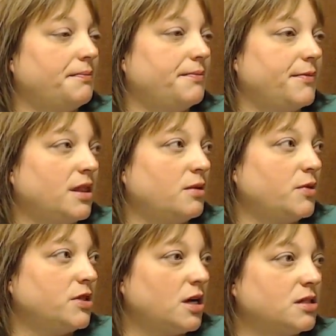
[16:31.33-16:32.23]
And then we
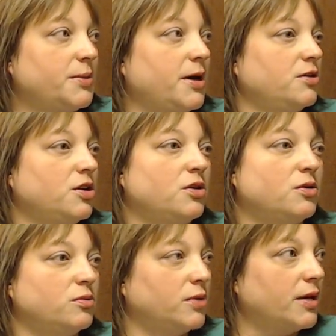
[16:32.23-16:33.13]
talked about,
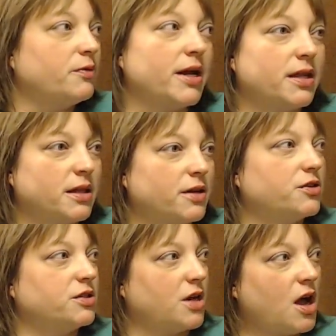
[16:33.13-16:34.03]
like writing letters
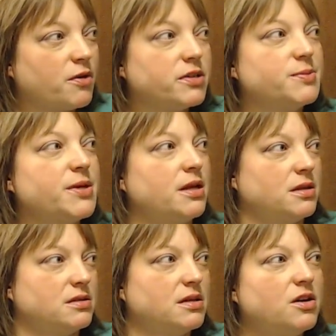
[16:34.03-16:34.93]
to congressmen and
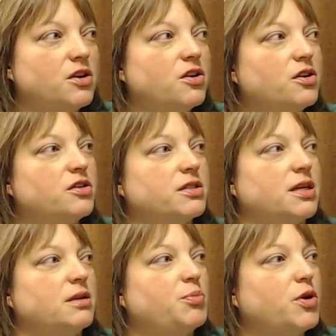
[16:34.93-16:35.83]
senators
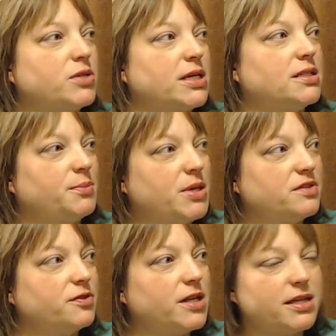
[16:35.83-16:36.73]
and protesting
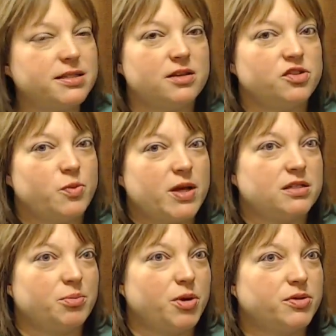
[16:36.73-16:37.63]
peacefully. I said, there's ways to
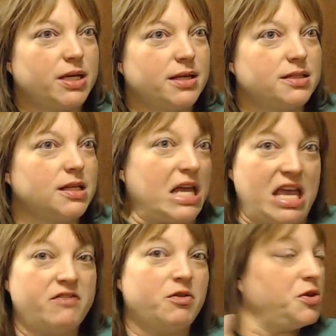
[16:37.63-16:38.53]
protest
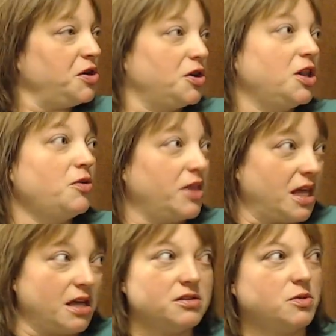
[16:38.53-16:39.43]
even with your clothing.
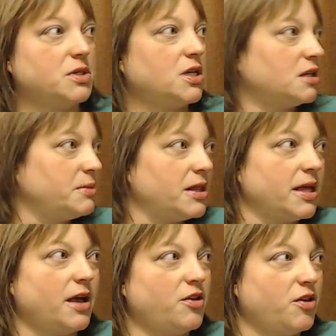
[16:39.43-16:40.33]
So we talked about like how
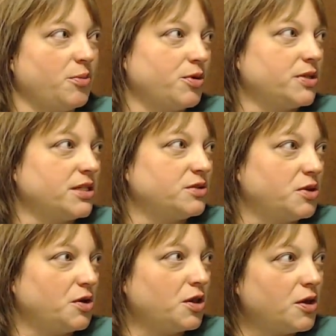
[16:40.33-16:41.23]
you can protest with your
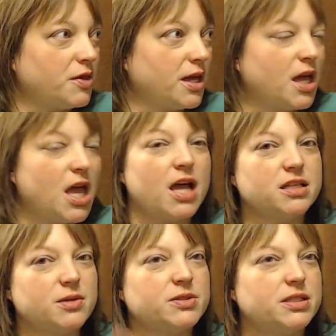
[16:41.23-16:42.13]
clothing,
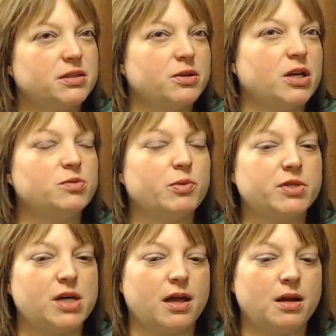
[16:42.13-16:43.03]
because we were
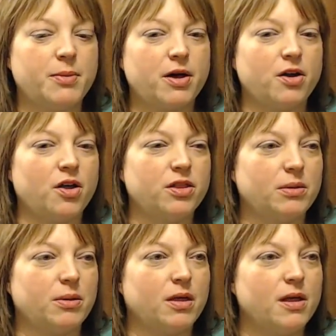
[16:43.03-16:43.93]
talking about all
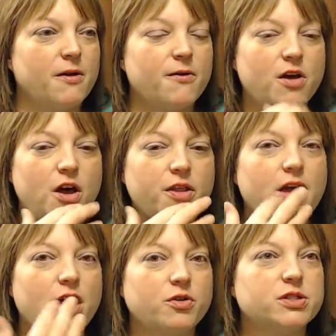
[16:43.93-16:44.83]
the
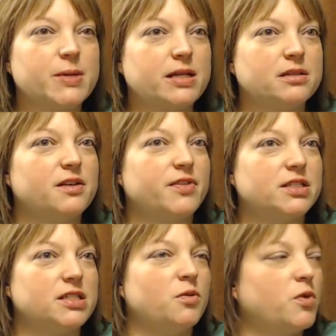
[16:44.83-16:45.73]
congressmen and stuff that
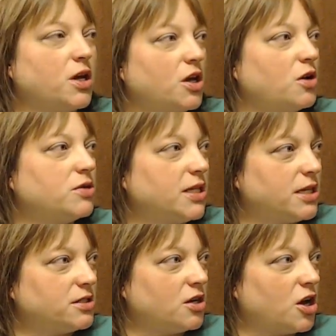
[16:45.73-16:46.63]
didn't want to go to his
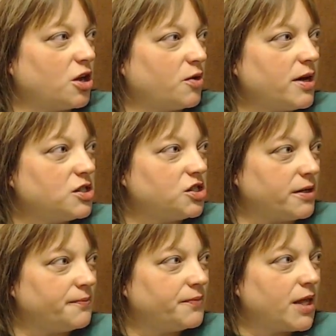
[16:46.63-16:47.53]
inauguration.
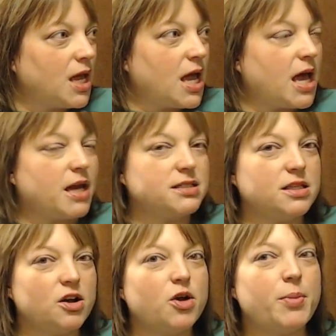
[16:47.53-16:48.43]
And I said,
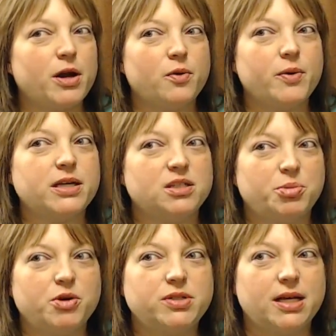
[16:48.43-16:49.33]
there are better ways to
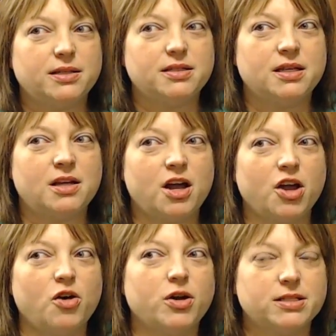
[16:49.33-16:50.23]
protest than not
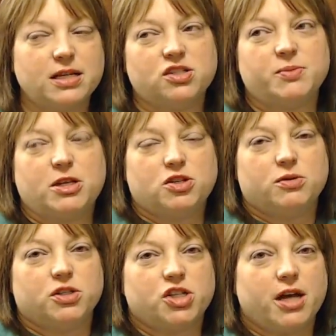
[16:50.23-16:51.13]
go, because that just makes you
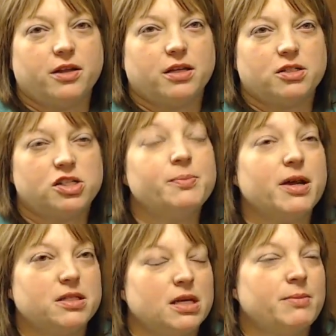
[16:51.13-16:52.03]
look childish,
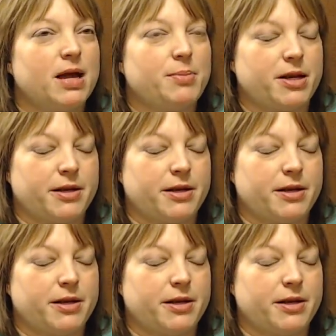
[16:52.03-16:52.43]
in my opinion.